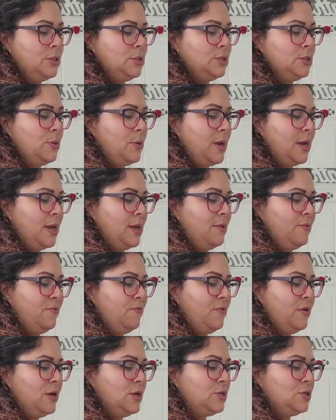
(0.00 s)
so I can
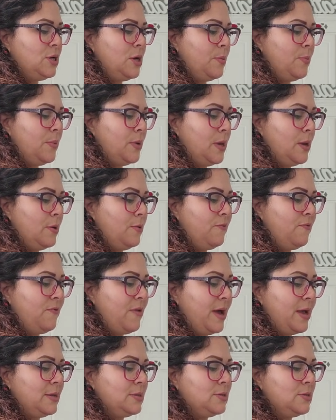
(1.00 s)
finish up here
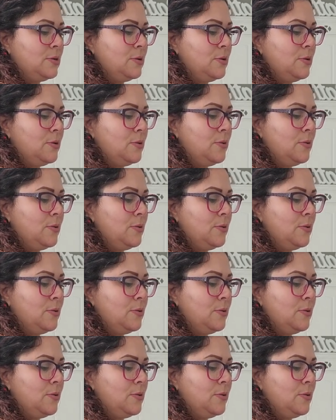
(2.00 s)
faster.